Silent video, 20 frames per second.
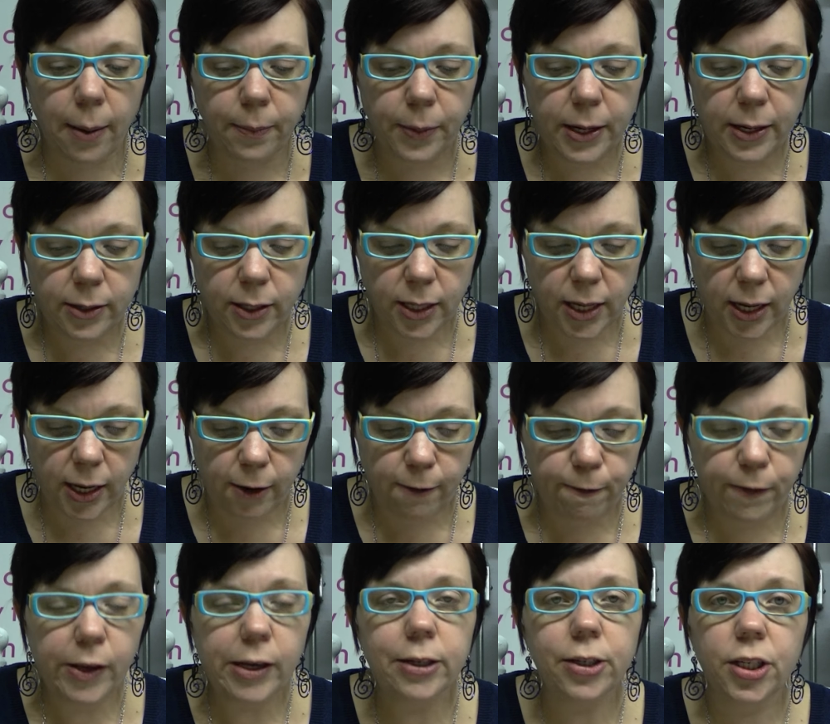I'm using
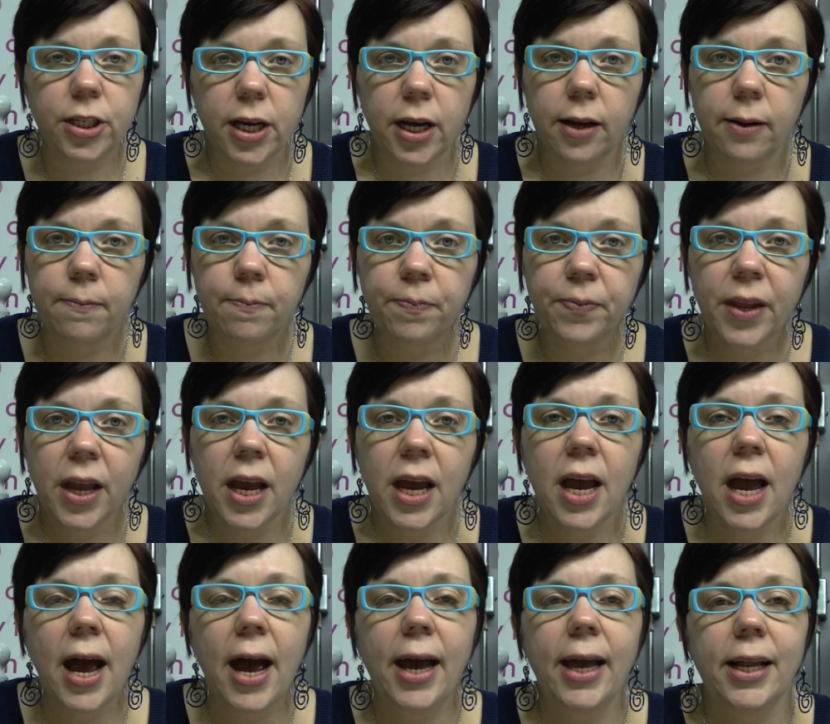fuchsia,
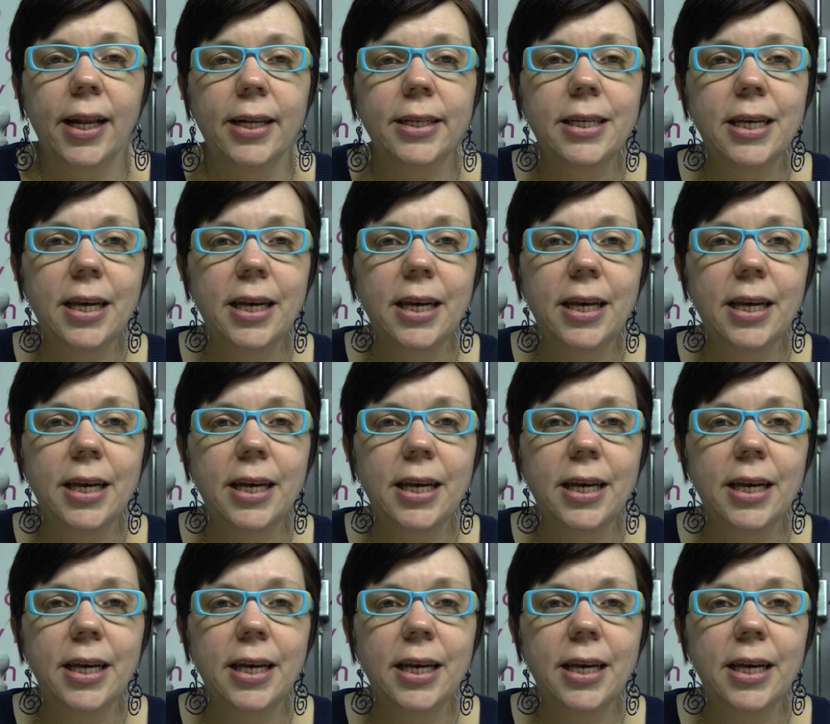and